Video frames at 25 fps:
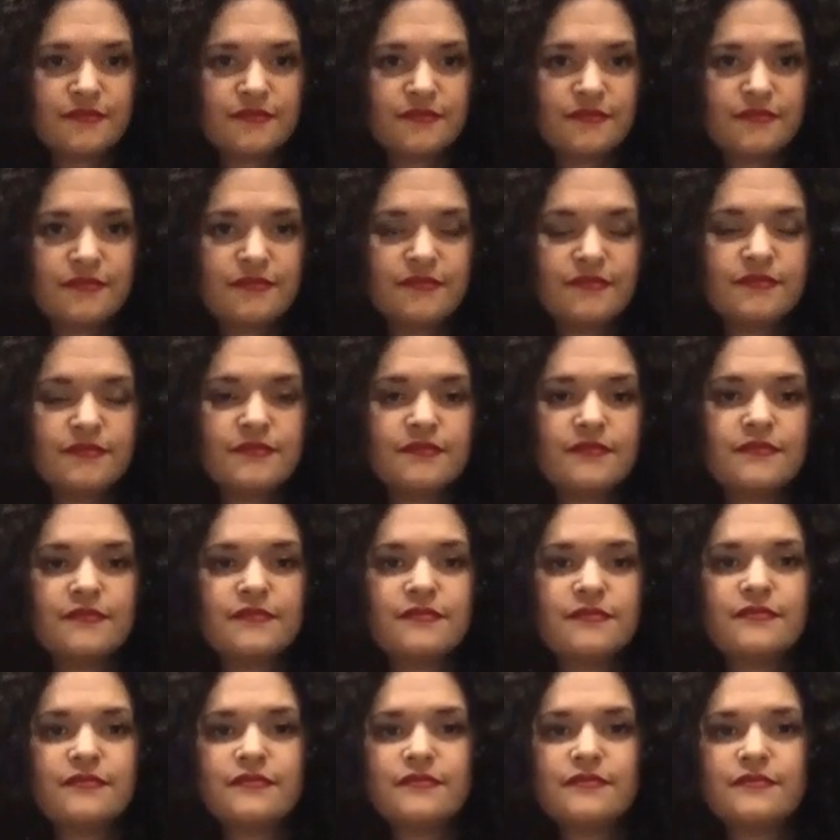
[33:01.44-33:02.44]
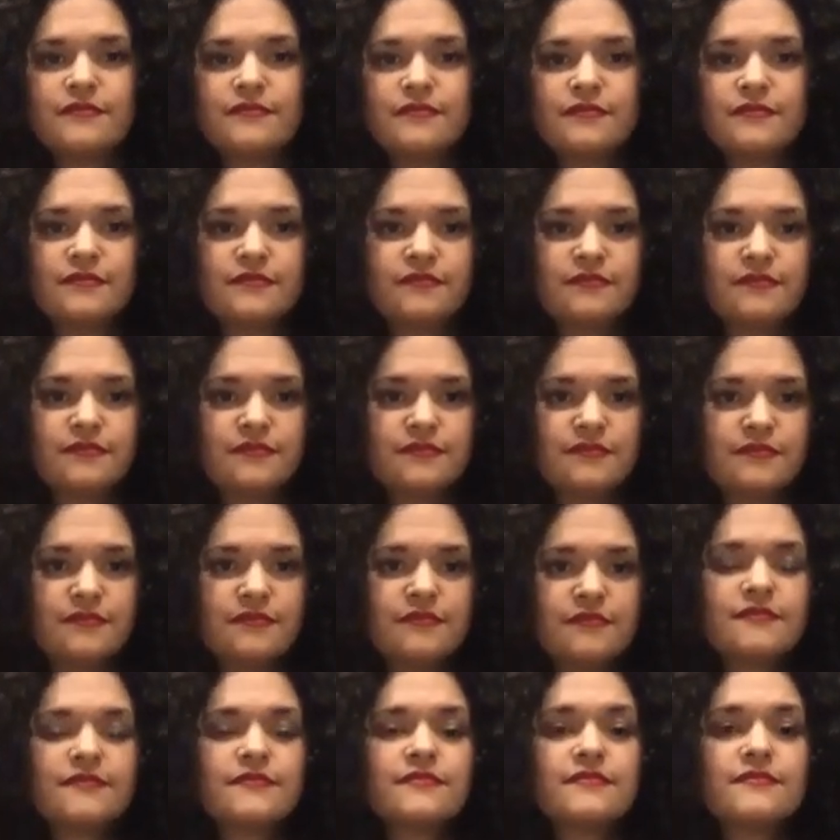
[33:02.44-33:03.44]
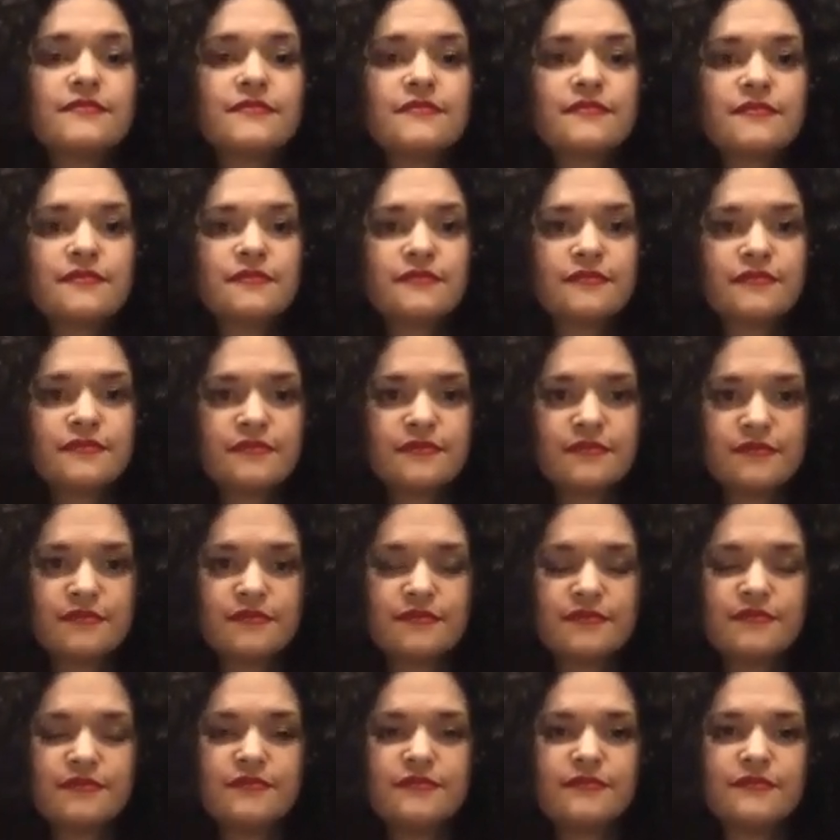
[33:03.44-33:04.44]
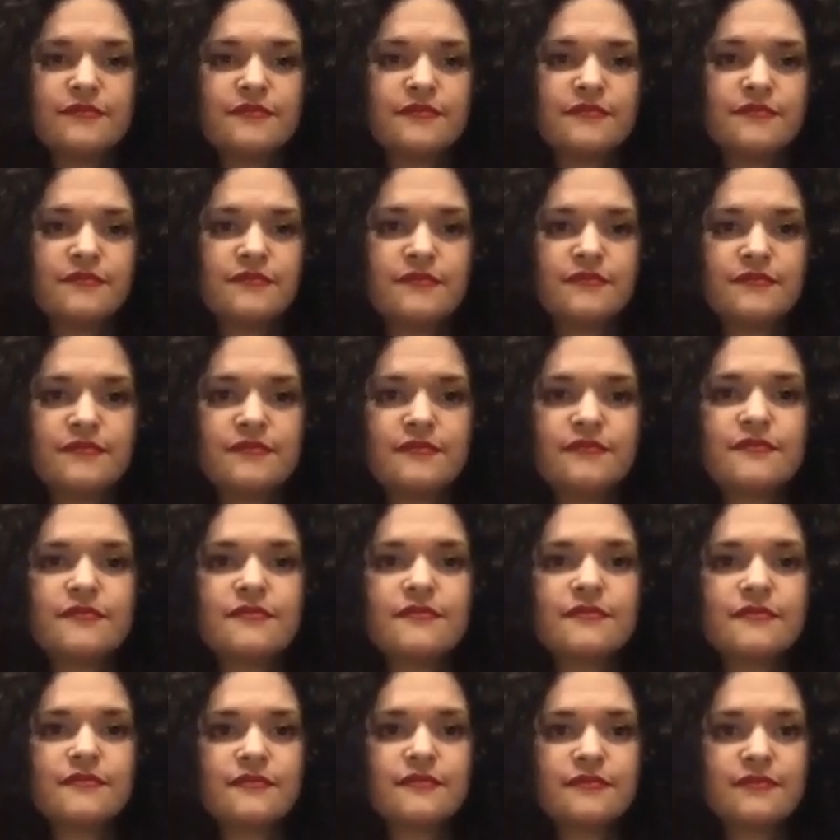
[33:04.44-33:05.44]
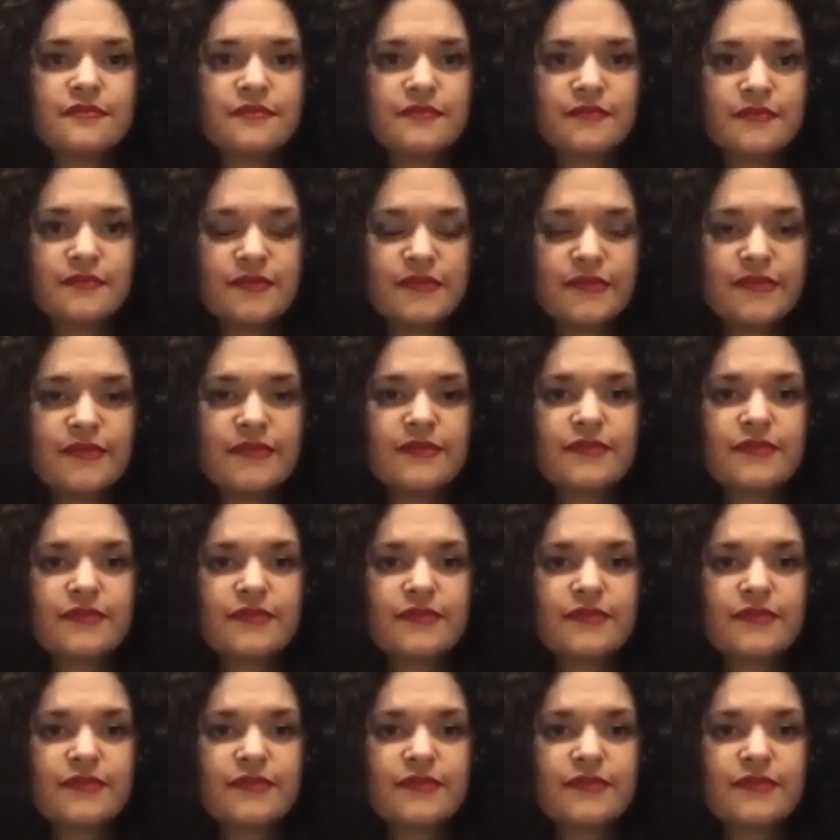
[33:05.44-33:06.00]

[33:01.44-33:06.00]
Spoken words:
This person isn't speaking.